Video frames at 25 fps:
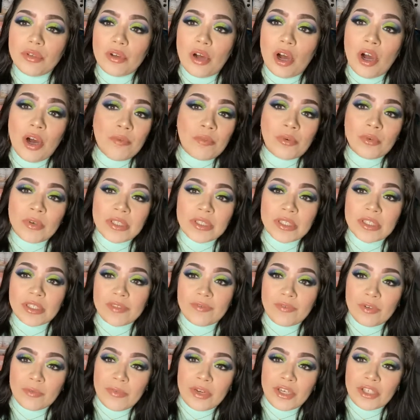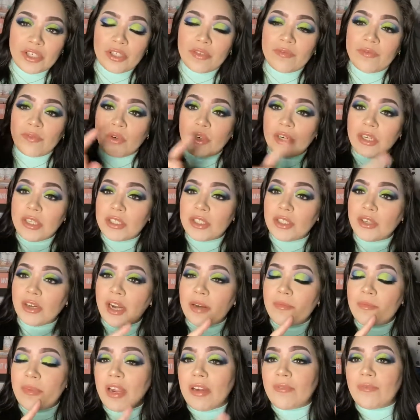all Marissa's information for
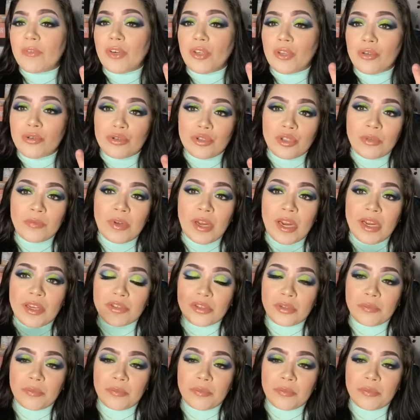Instagram and for YouTube, guys.